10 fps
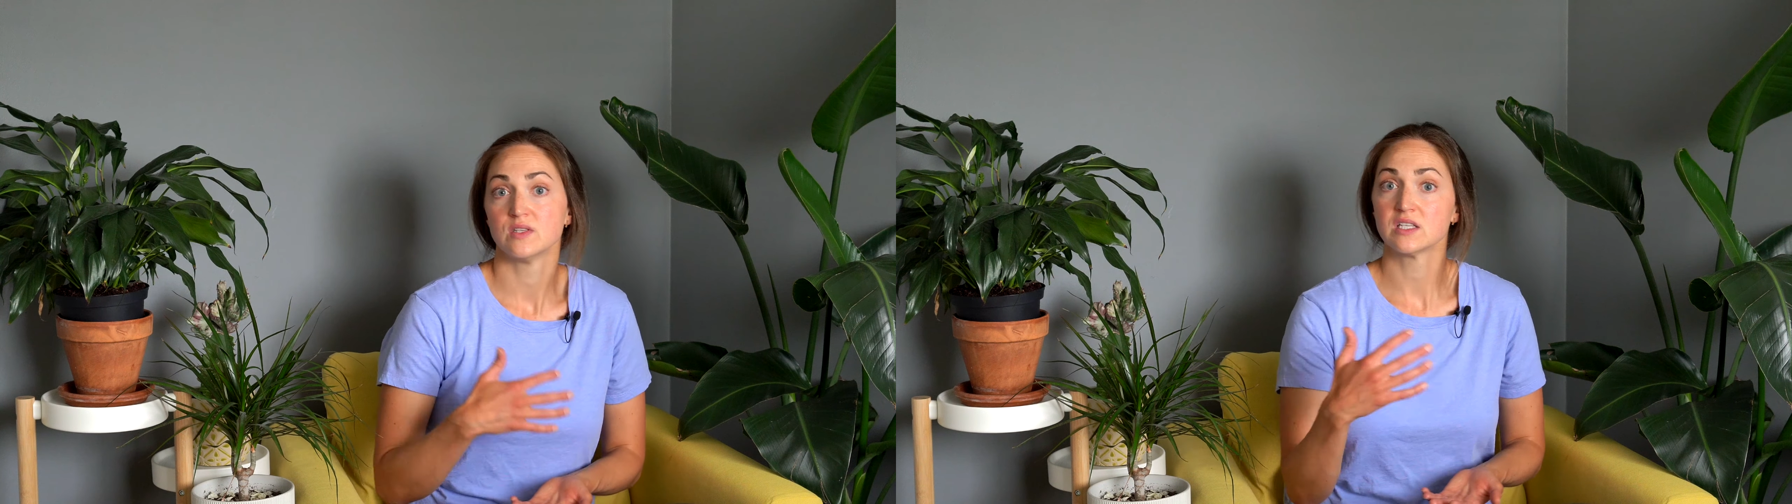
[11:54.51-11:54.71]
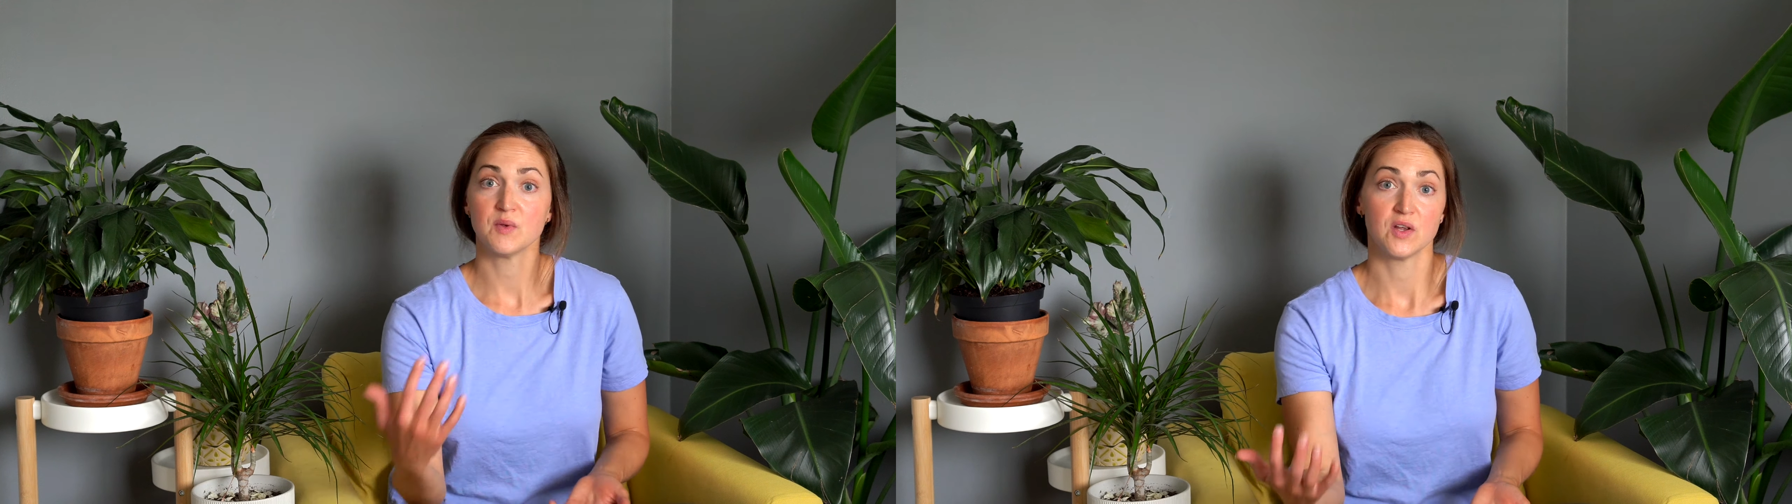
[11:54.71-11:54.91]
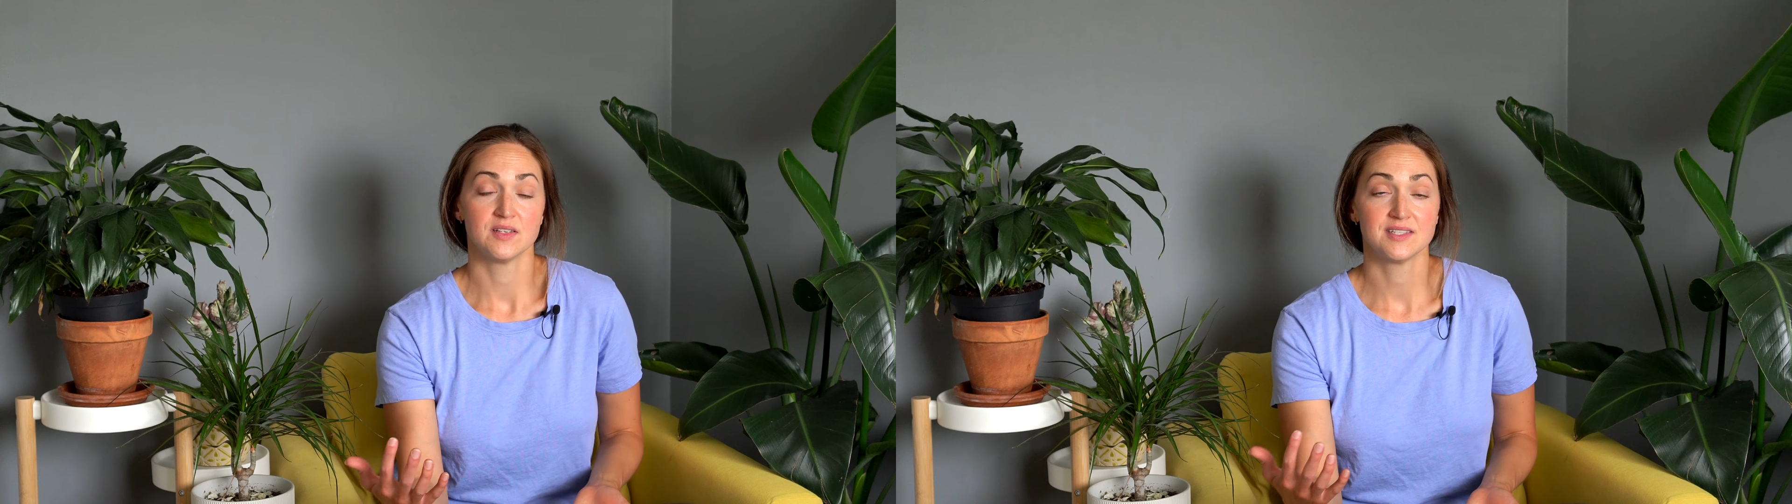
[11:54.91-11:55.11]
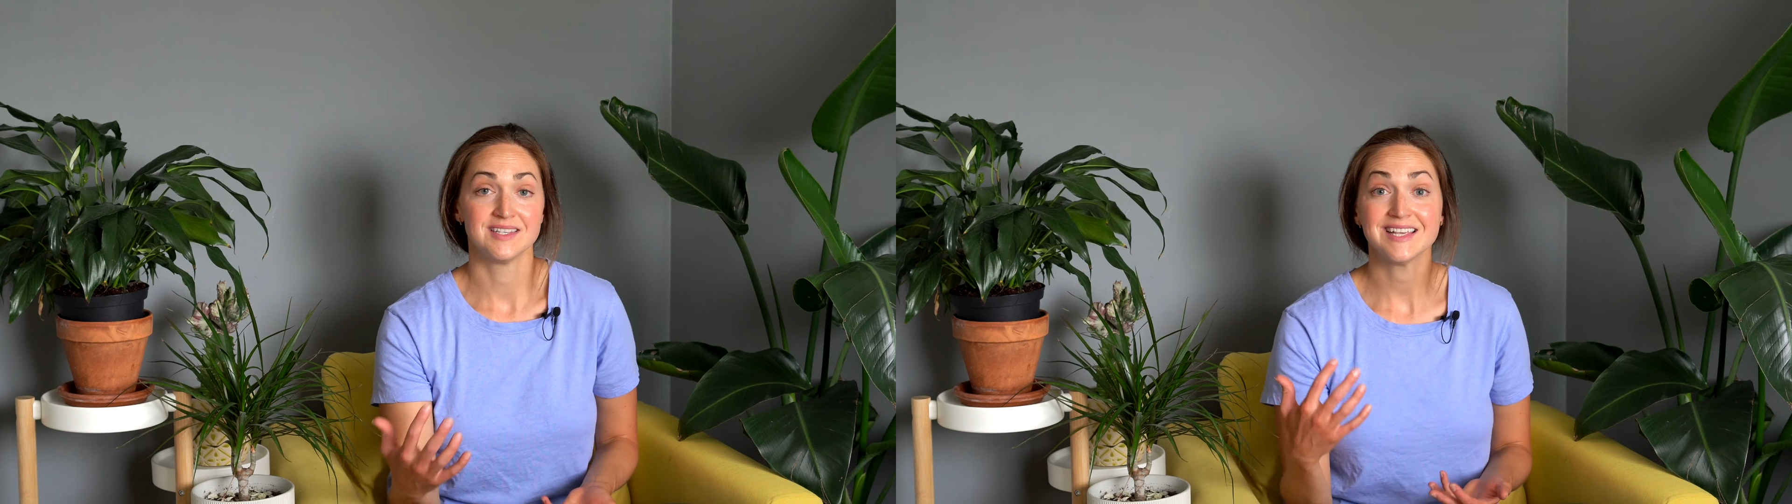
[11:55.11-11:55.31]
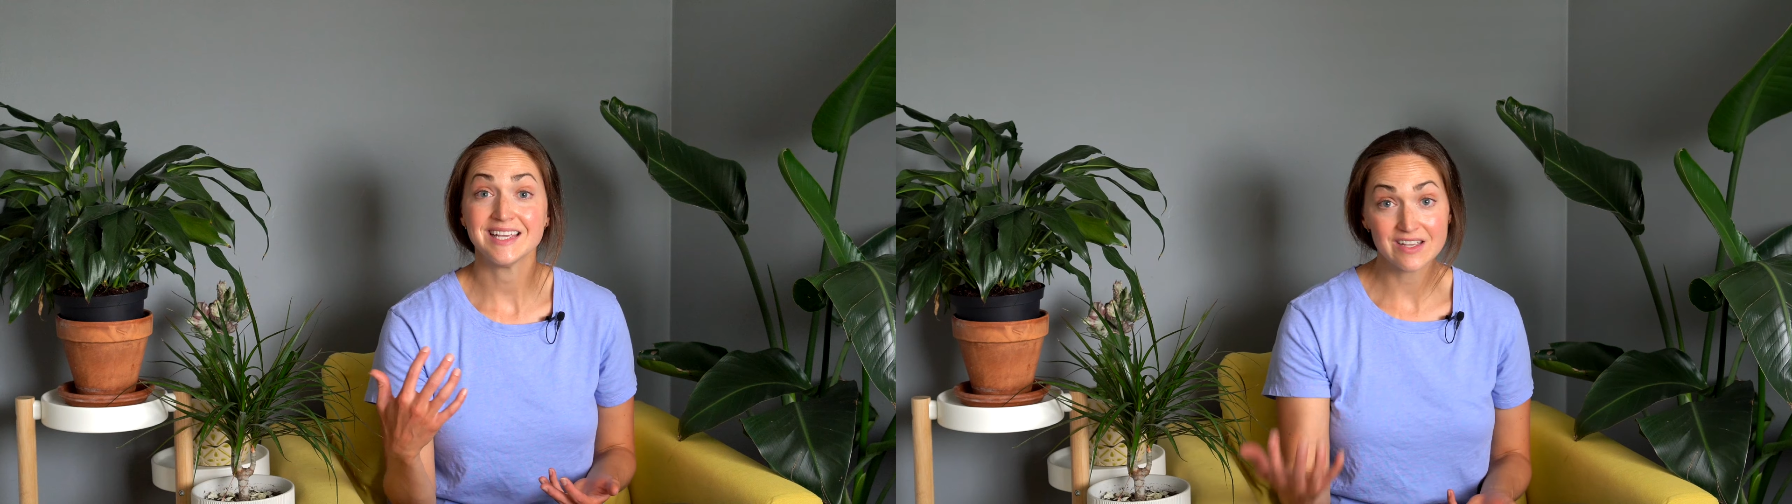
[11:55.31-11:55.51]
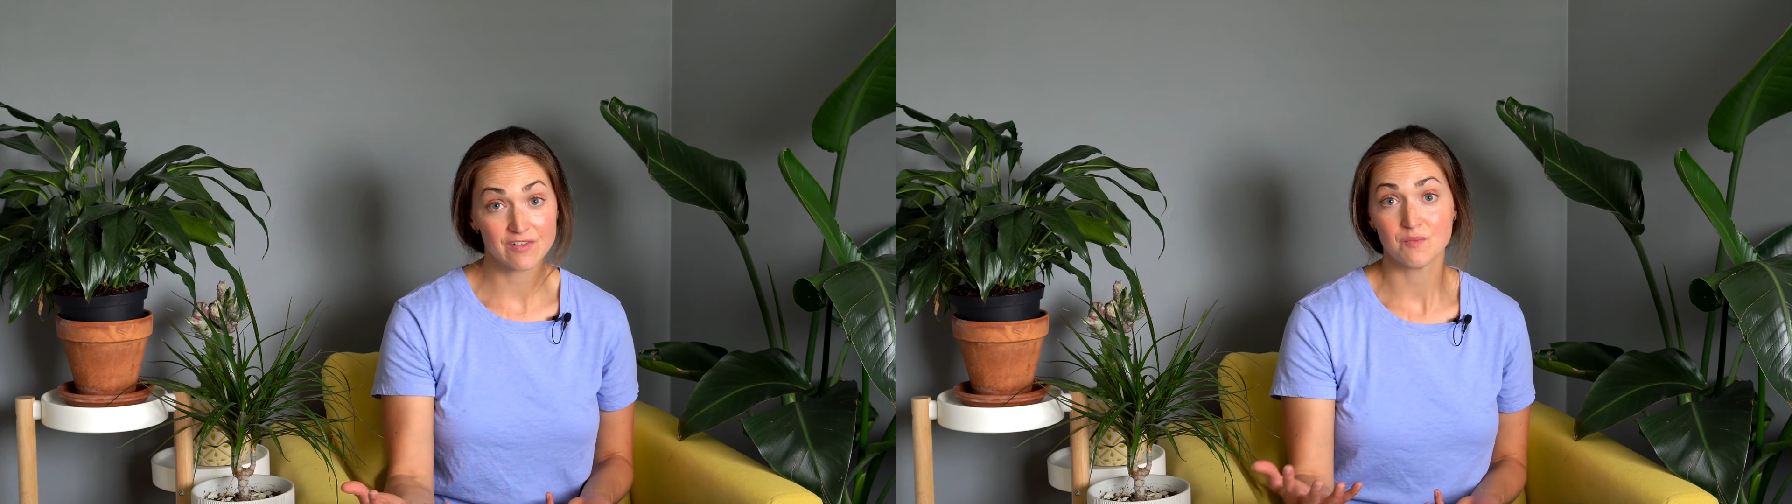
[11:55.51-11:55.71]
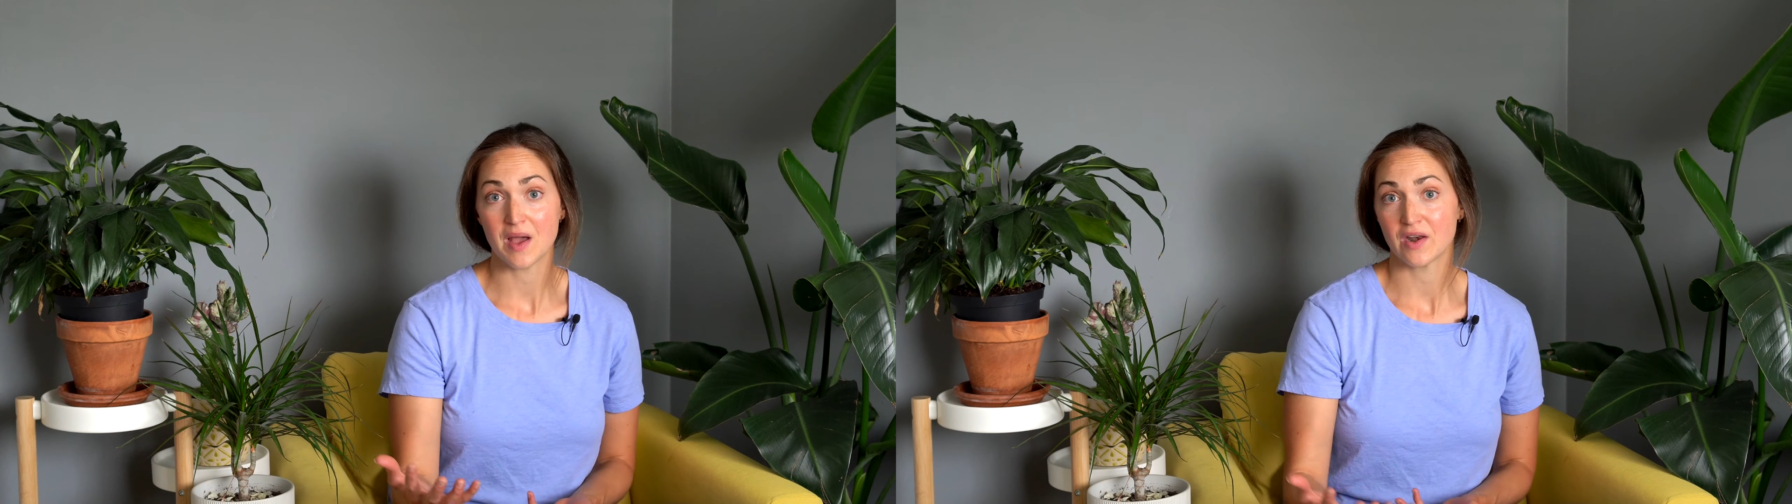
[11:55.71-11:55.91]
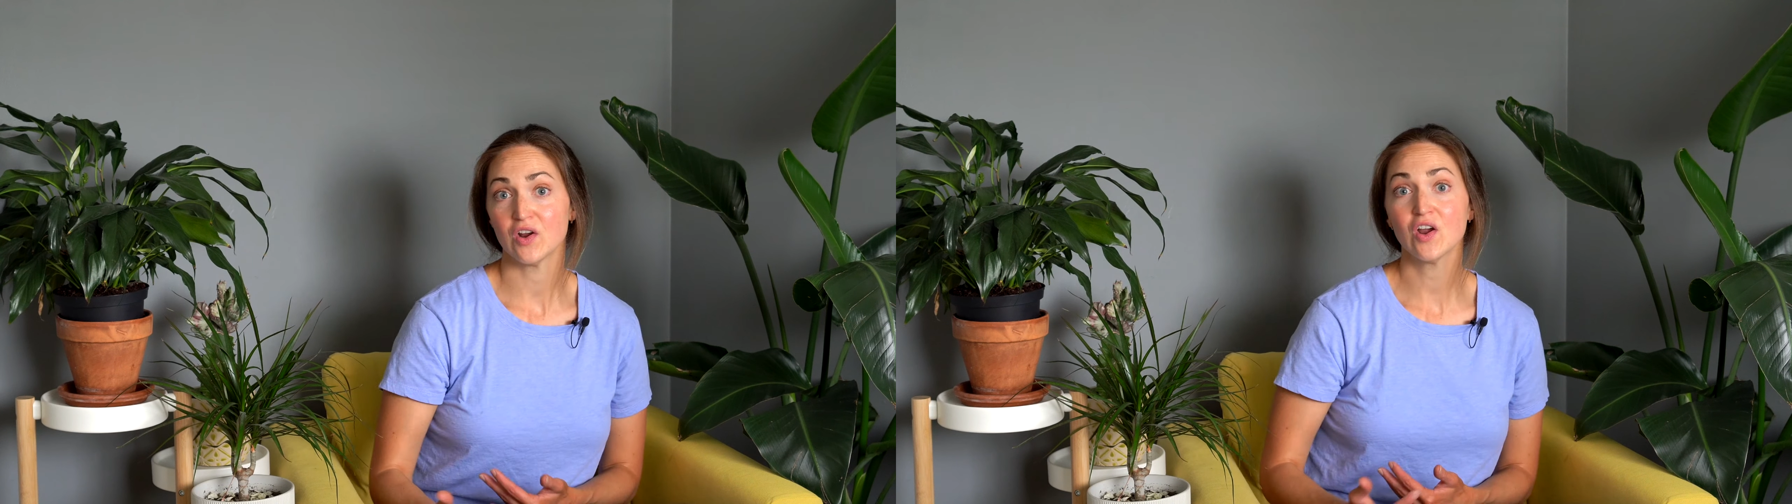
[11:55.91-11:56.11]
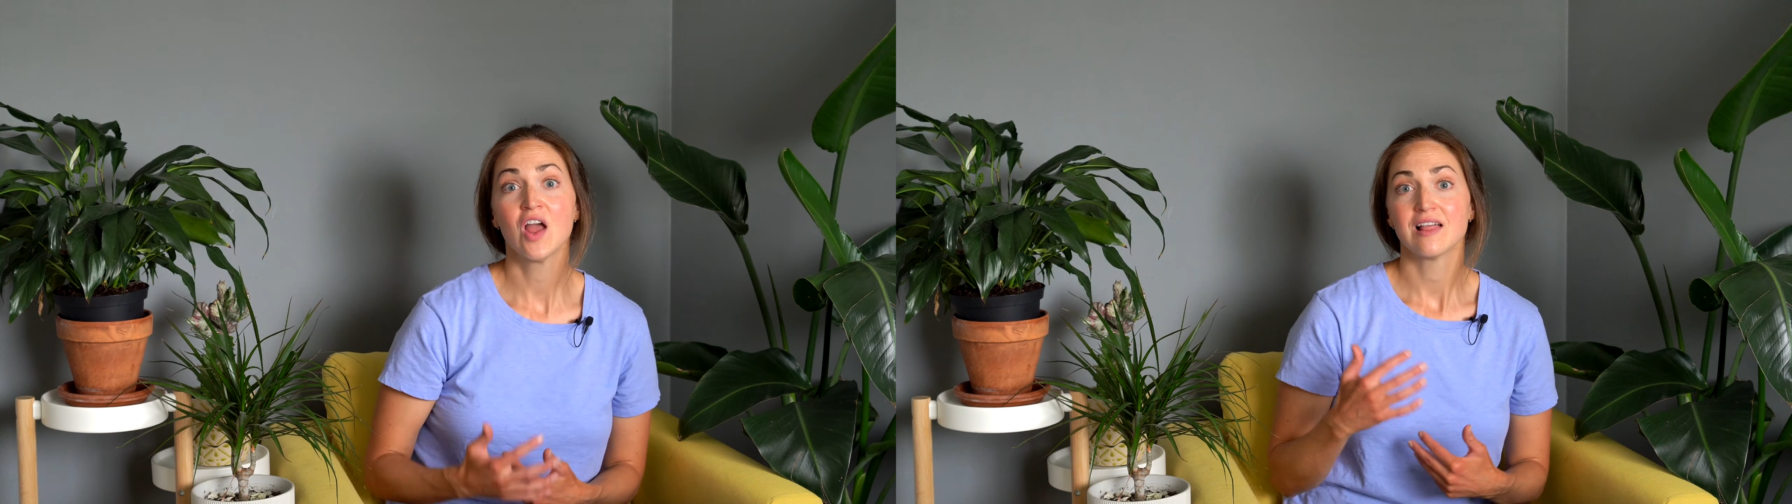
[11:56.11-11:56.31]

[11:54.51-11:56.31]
experiences even better